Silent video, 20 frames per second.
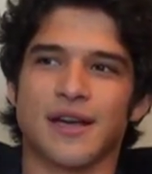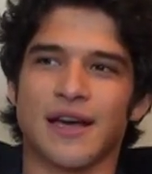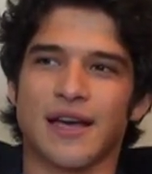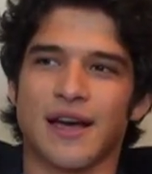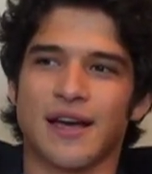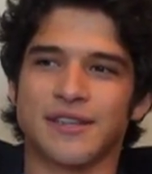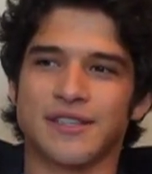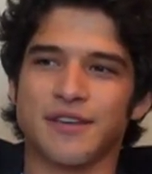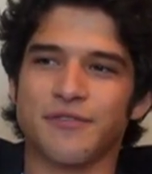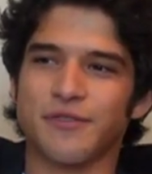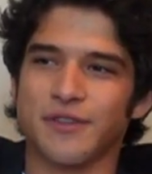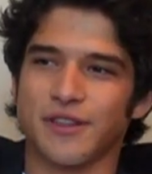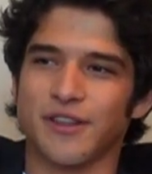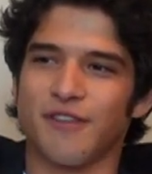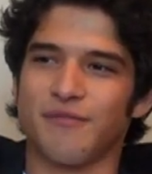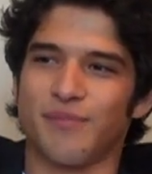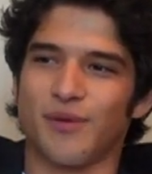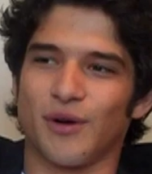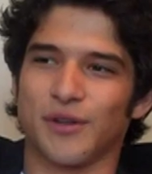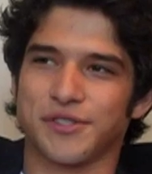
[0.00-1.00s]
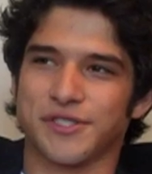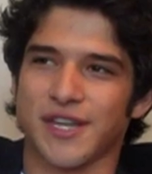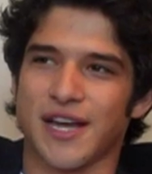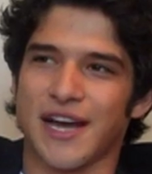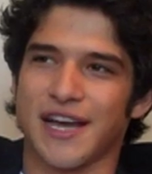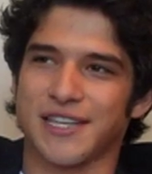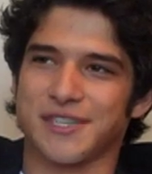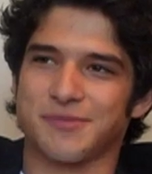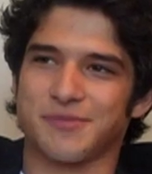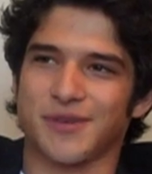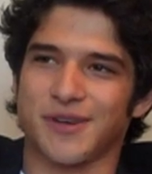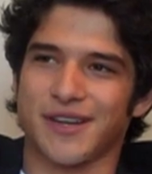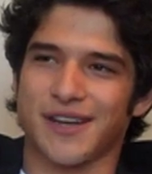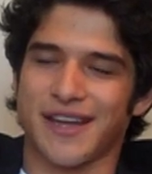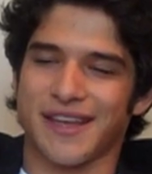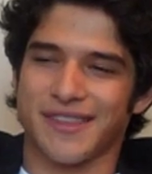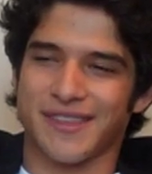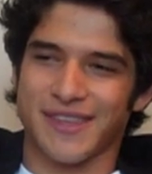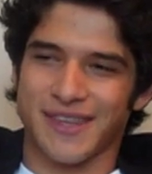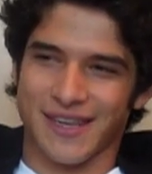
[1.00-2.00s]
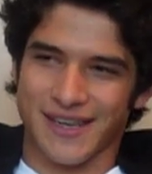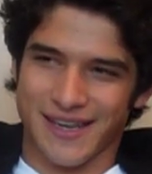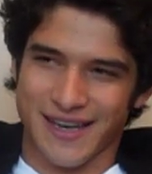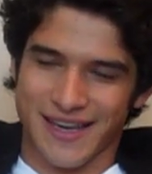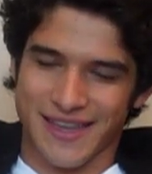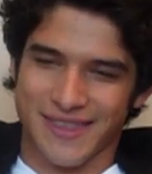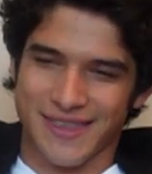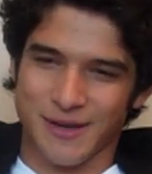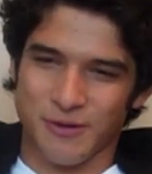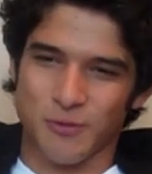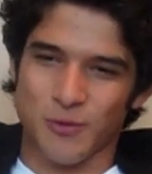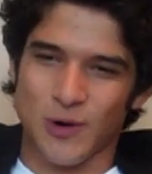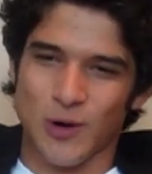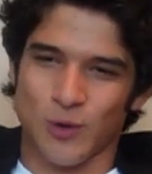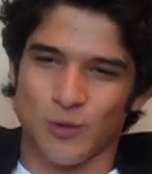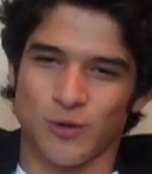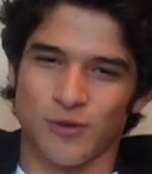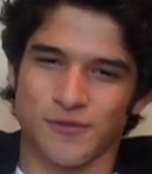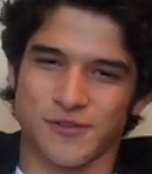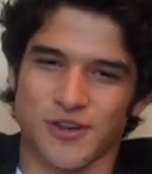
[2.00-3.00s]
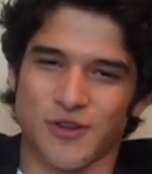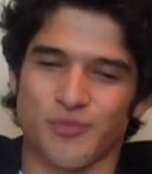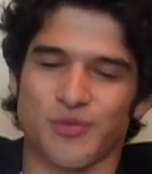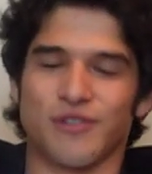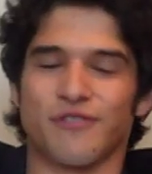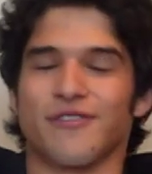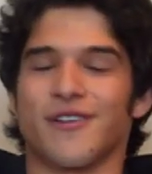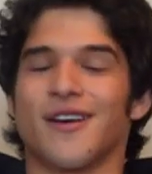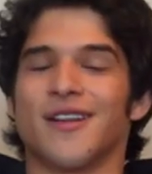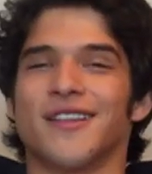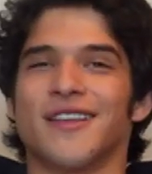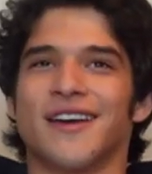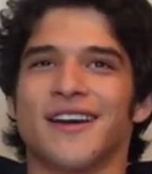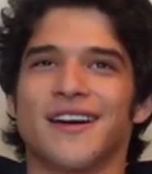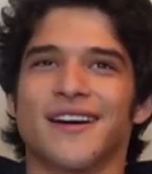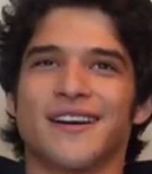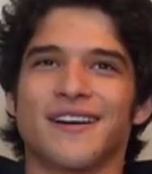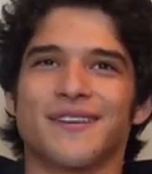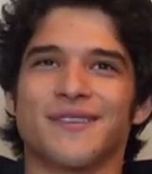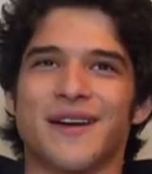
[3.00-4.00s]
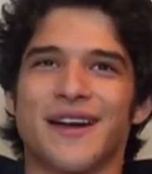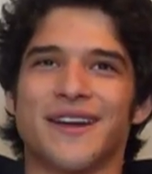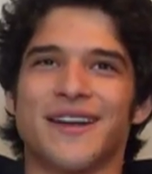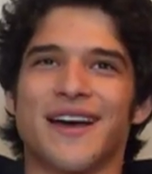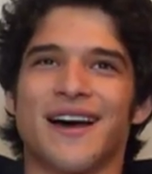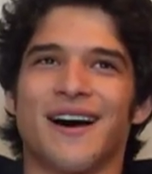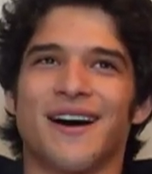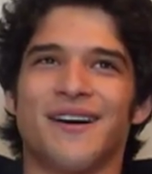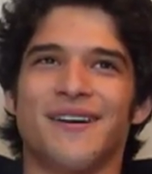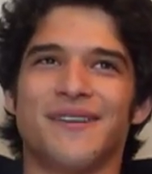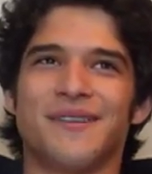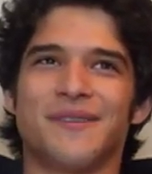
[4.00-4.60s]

I definitely love both sides, but I think werewolves are prevailing right now.